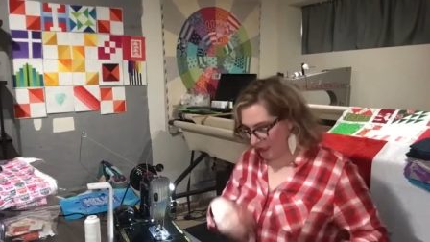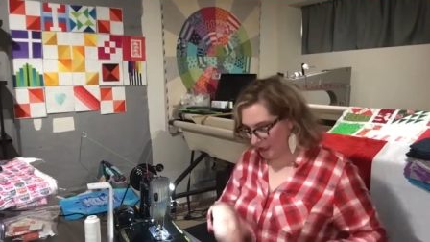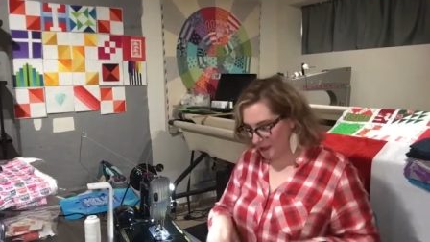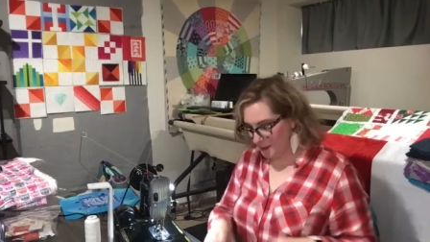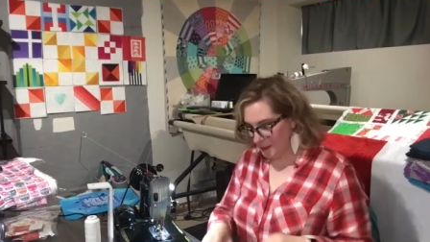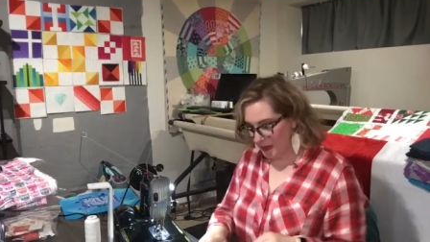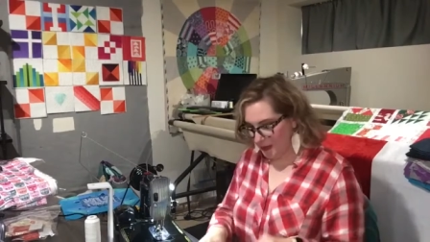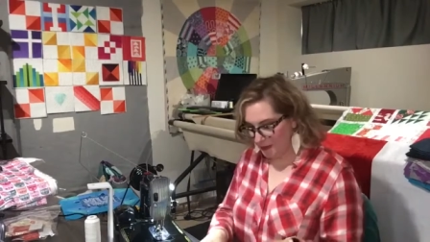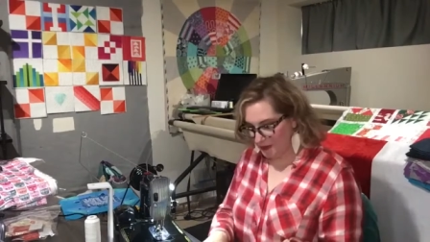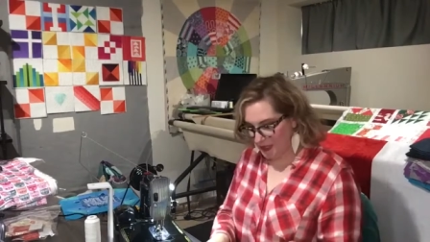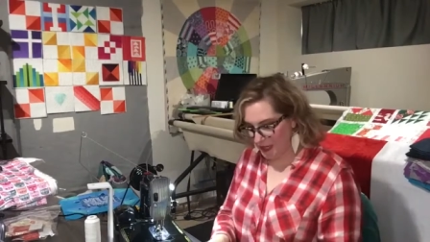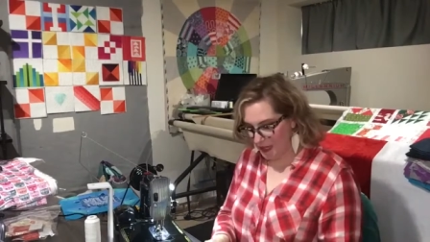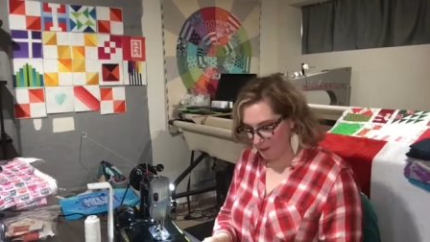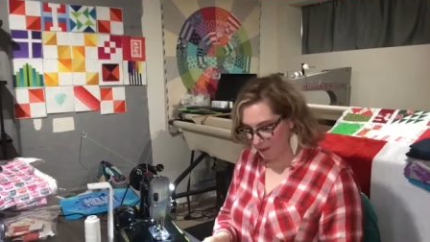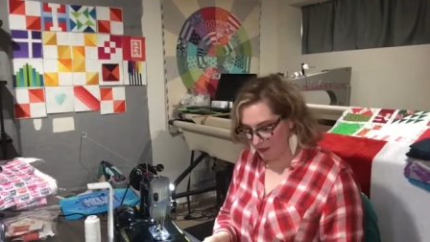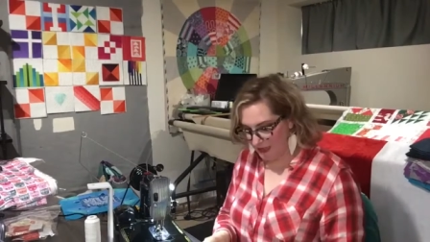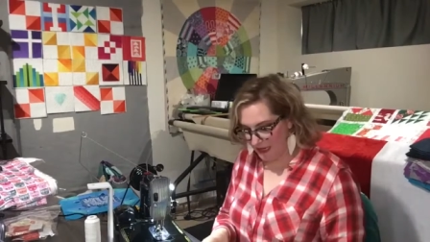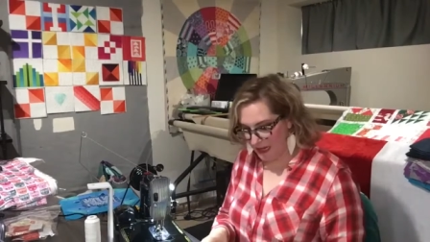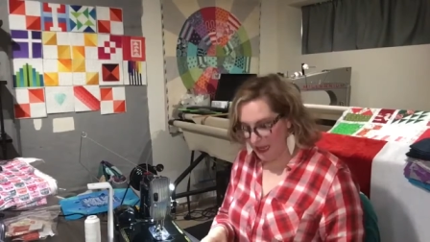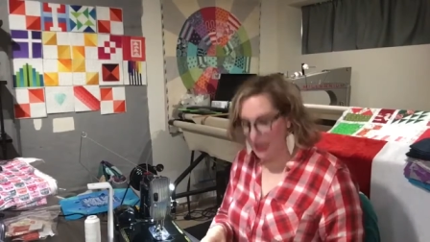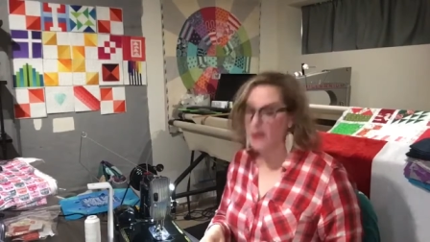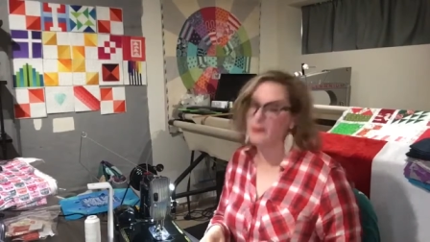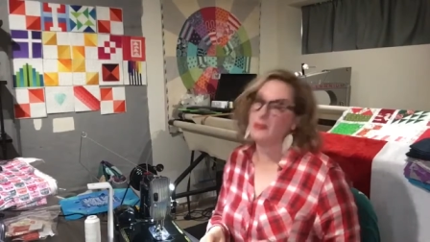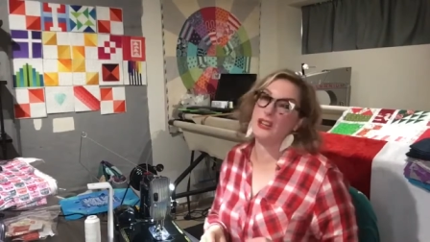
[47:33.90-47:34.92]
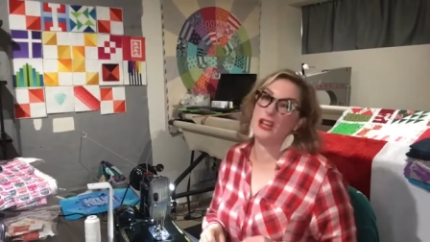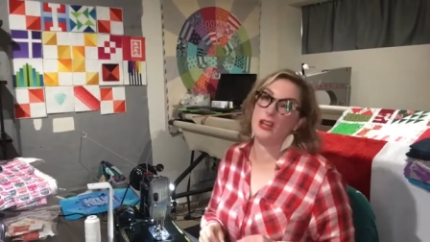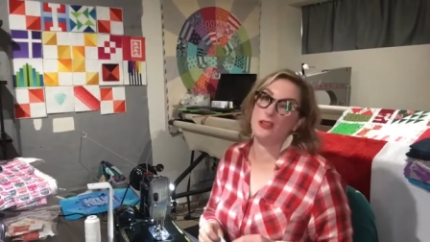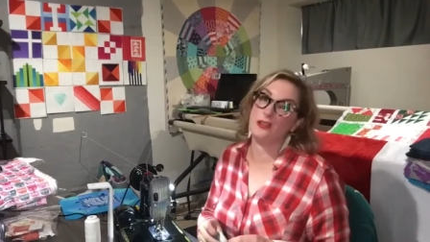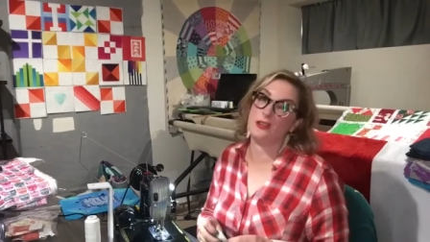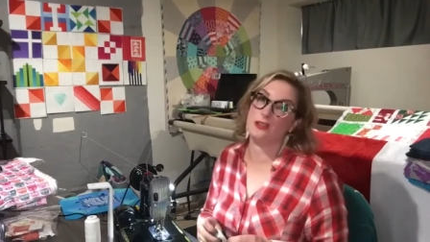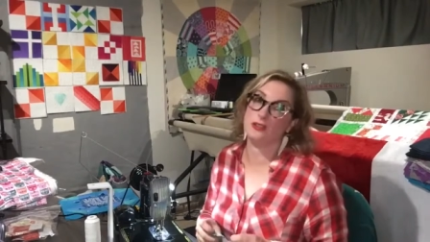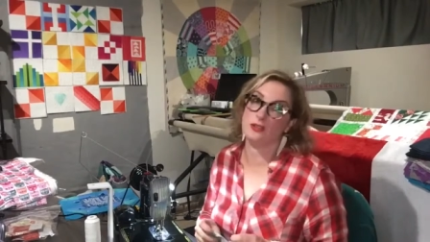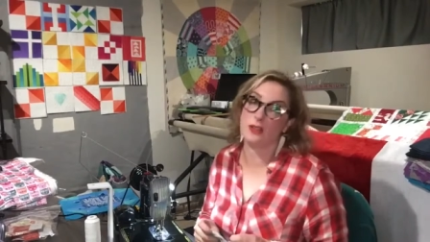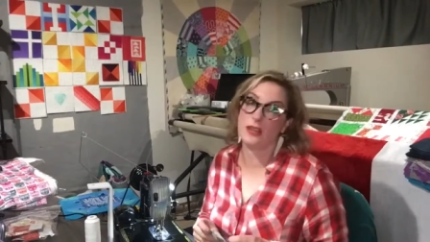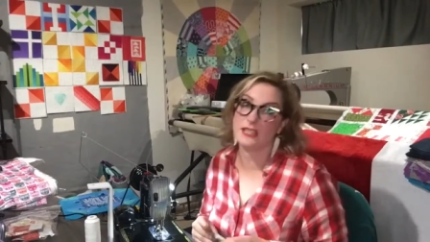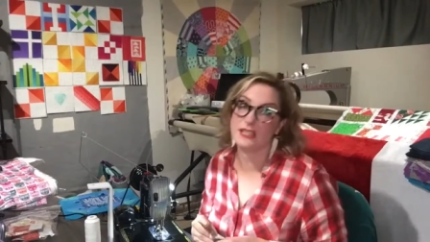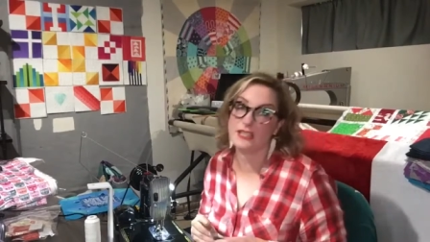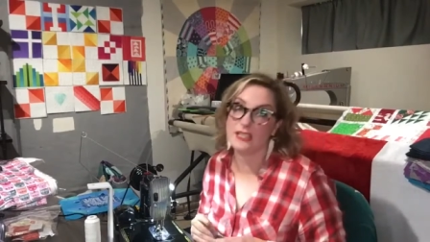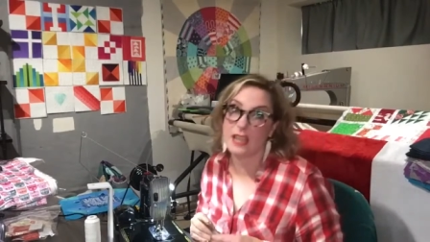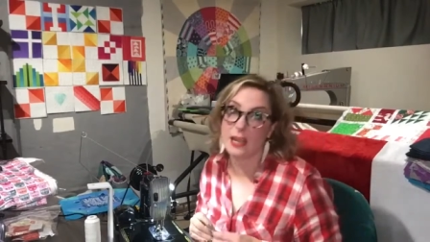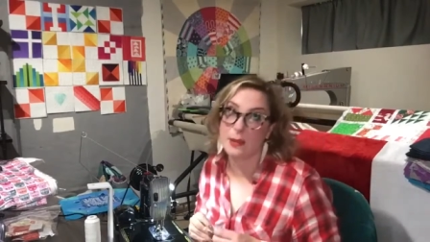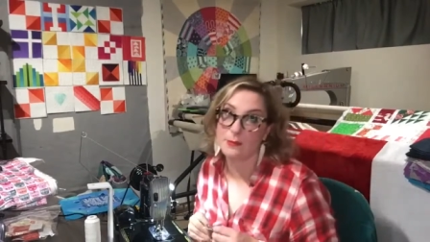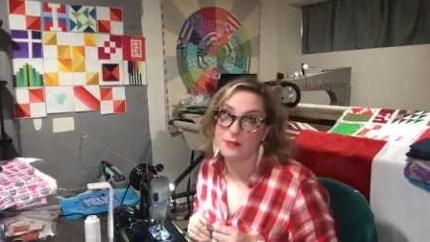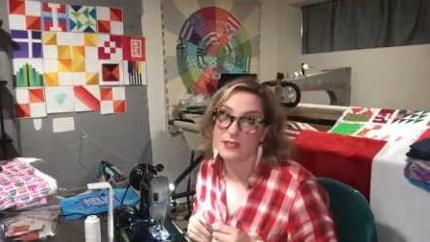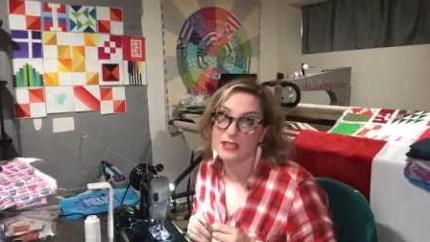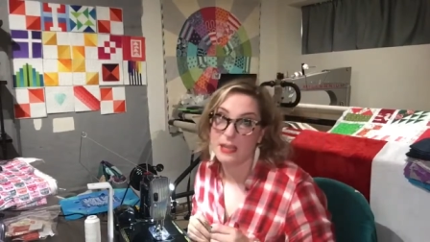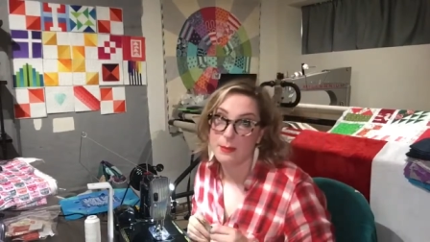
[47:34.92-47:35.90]
it's about time that I have another dressed
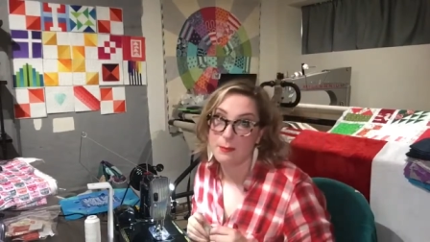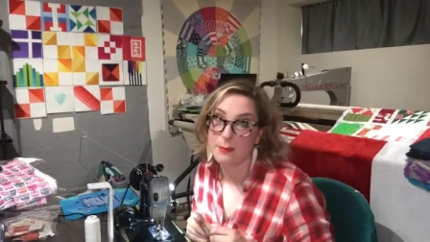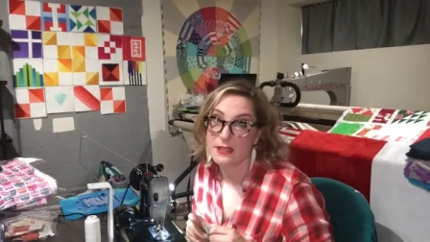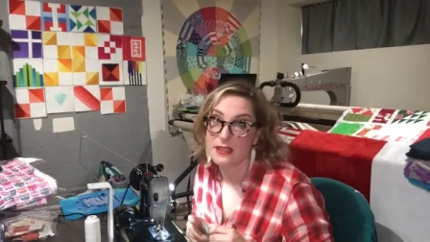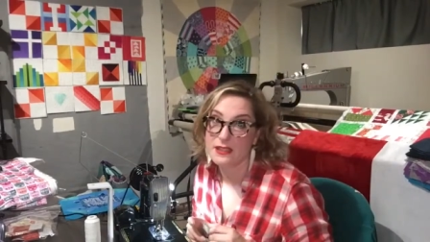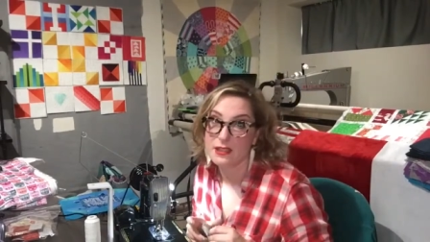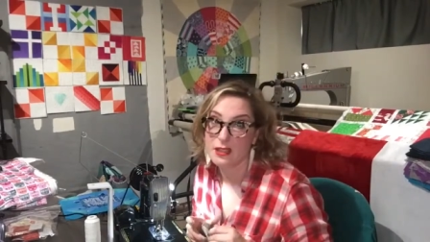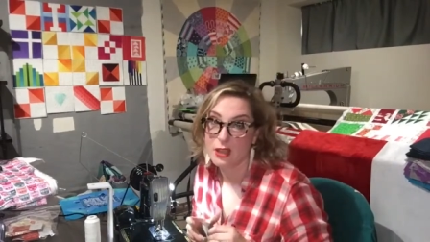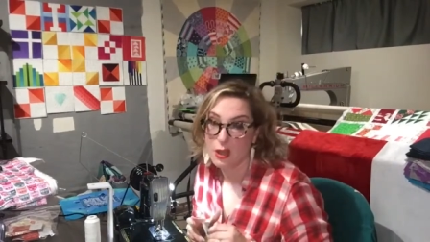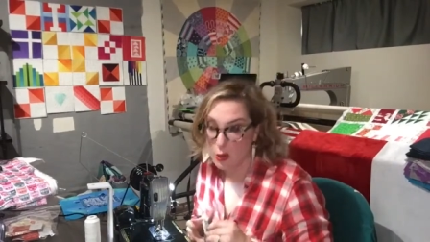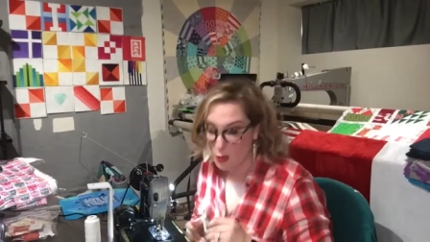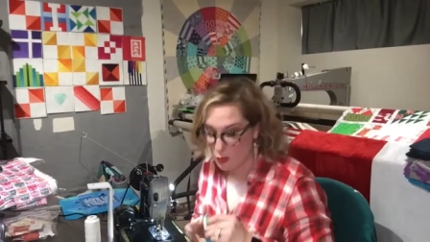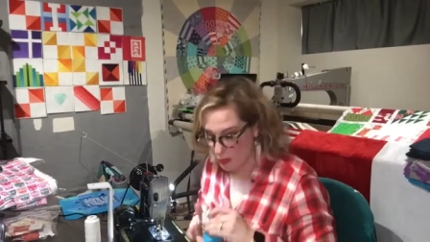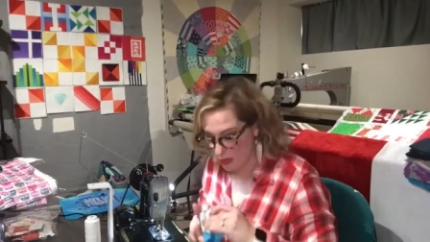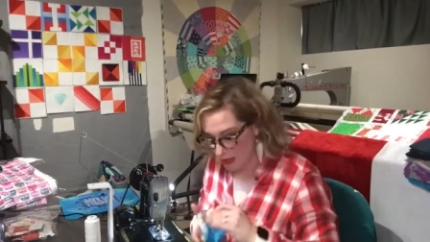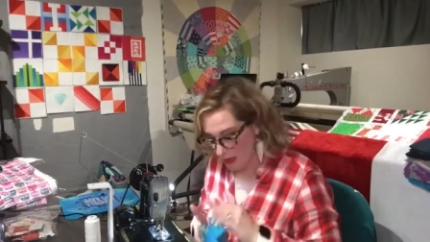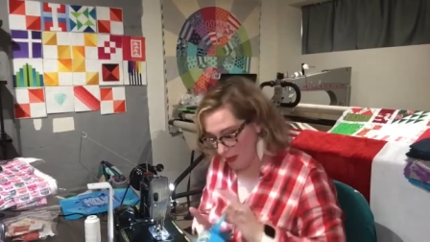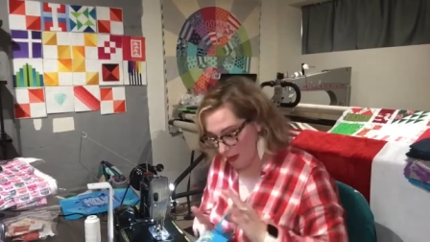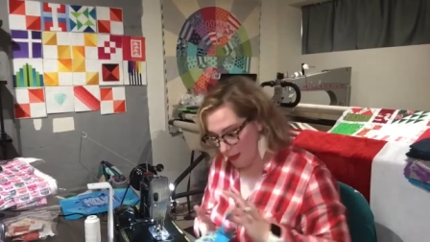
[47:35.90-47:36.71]
up sip and sew,